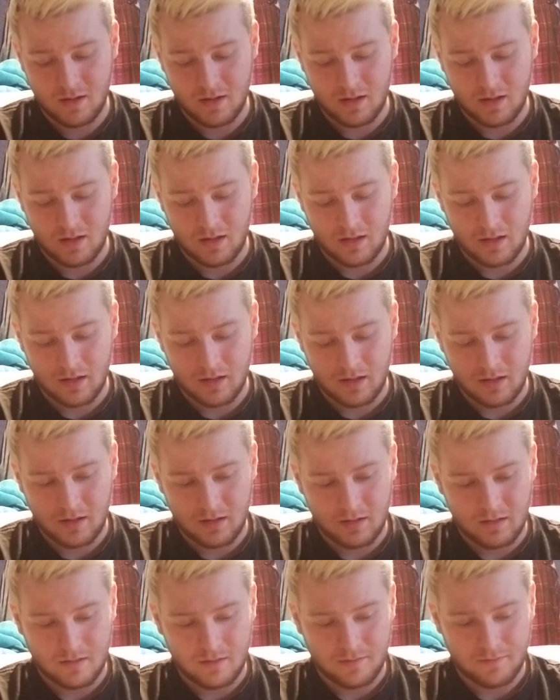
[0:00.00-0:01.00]

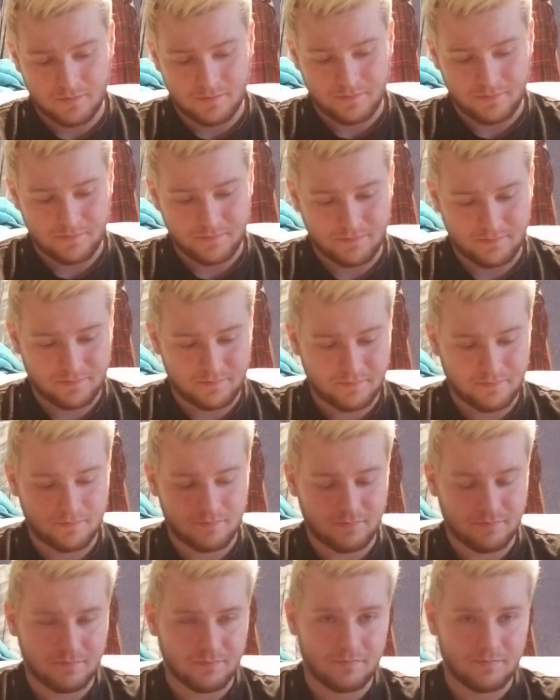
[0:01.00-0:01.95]
Nothing is said.